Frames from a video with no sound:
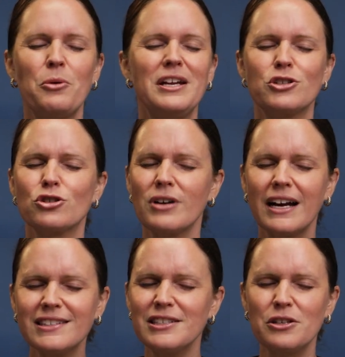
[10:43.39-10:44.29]
We
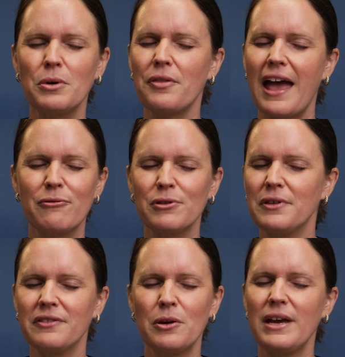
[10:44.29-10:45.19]
trust you with
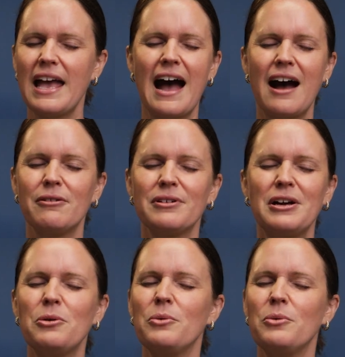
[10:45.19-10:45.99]
everything that we have.